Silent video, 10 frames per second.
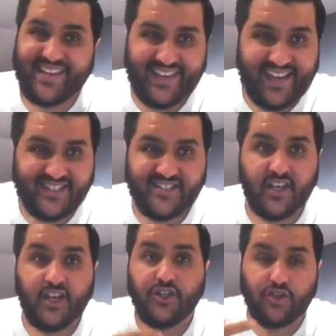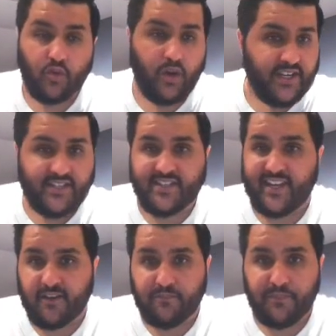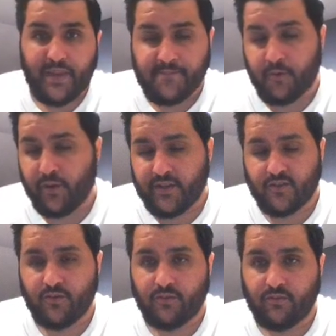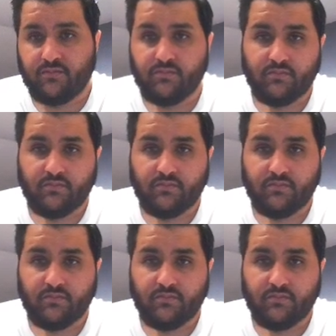Yes. Do I need to take a big points haul?